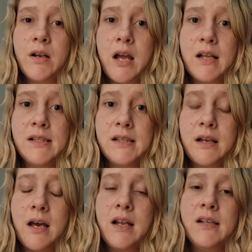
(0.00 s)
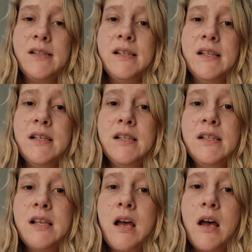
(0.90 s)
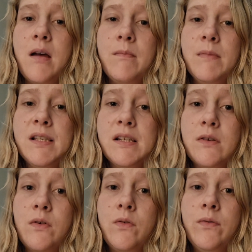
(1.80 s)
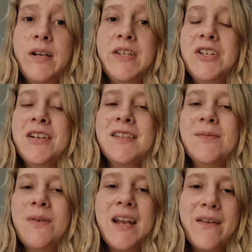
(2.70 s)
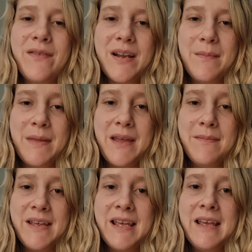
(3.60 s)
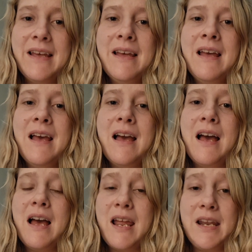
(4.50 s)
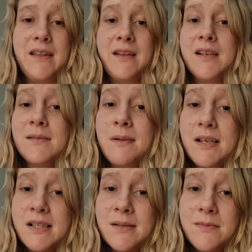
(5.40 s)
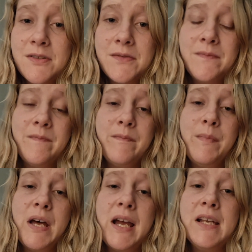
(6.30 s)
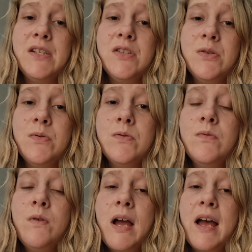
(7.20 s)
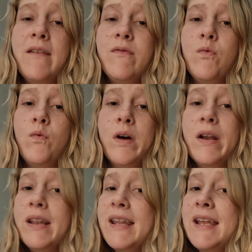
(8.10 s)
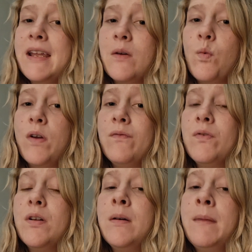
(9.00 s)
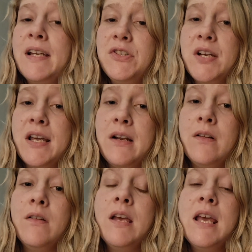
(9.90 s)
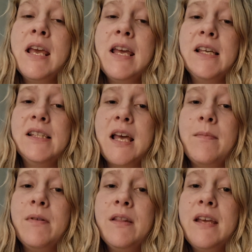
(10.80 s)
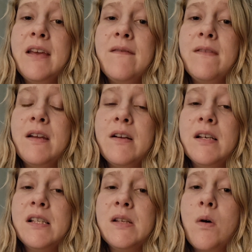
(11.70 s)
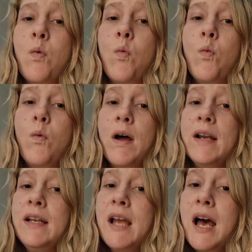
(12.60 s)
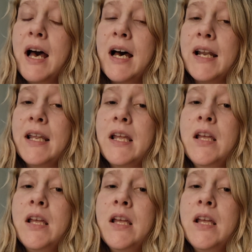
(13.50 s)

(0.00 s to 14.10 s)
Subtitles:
gods and goddesses, mystical creatures, whatever it may be. Anything is possible. But I do have one thing and one rule on my channel, is I believe there is one God